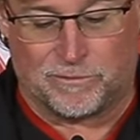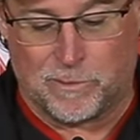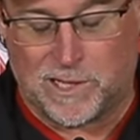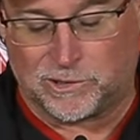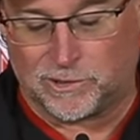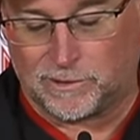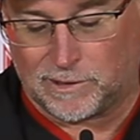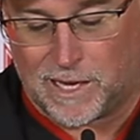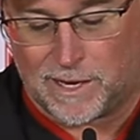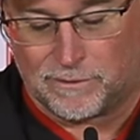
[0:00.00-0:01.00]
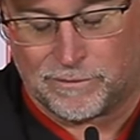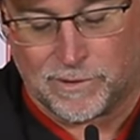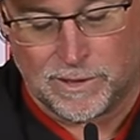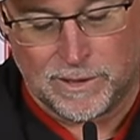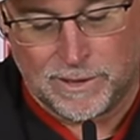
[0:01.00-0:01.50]
information, a lot of
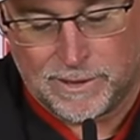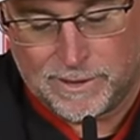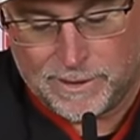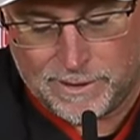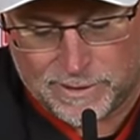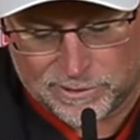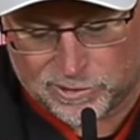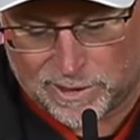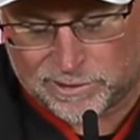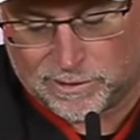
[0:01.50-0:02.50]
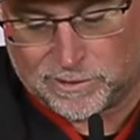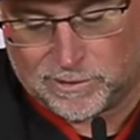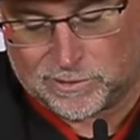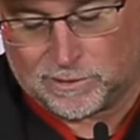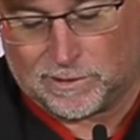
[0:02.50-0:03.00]

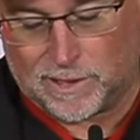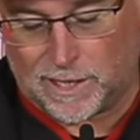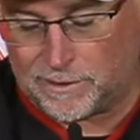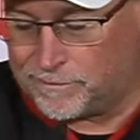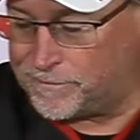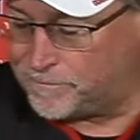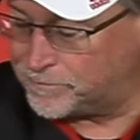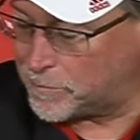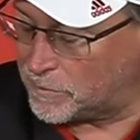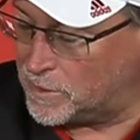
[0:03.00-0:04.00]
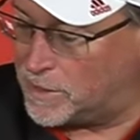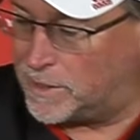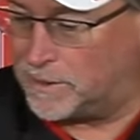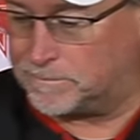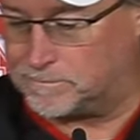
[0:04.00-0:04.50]
assessing, a lot of,
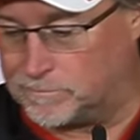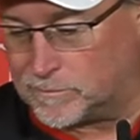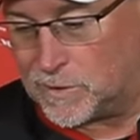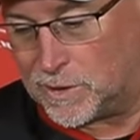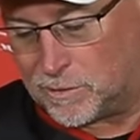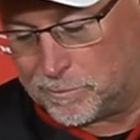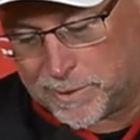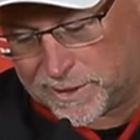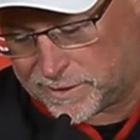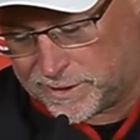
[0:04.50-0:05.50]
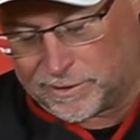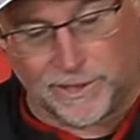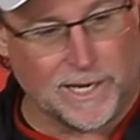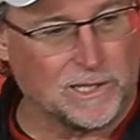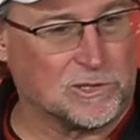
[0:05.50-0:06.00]
you know, but at the end of the
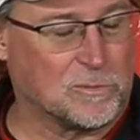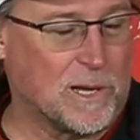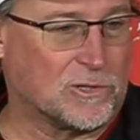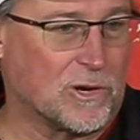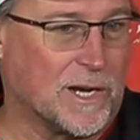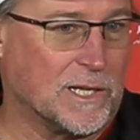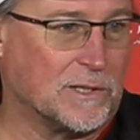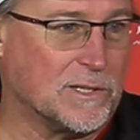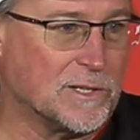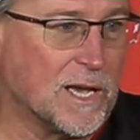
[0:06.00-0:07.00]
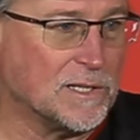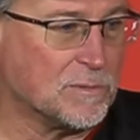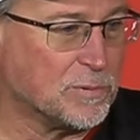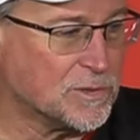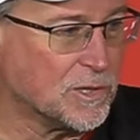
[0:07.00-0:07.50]
day, it's about trying to get these
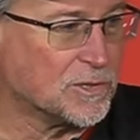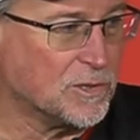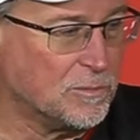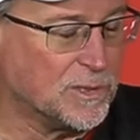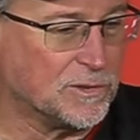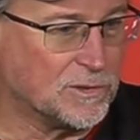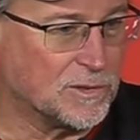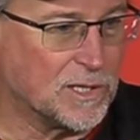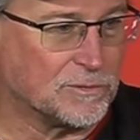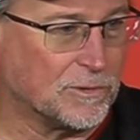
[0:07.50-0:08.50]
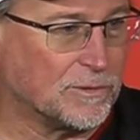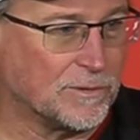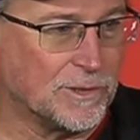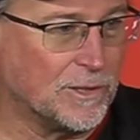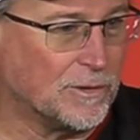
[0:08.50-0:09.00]
guys in position to be successful,
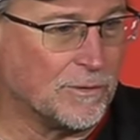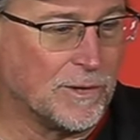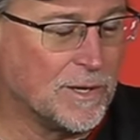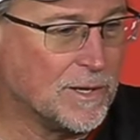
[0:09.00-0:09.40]
you know.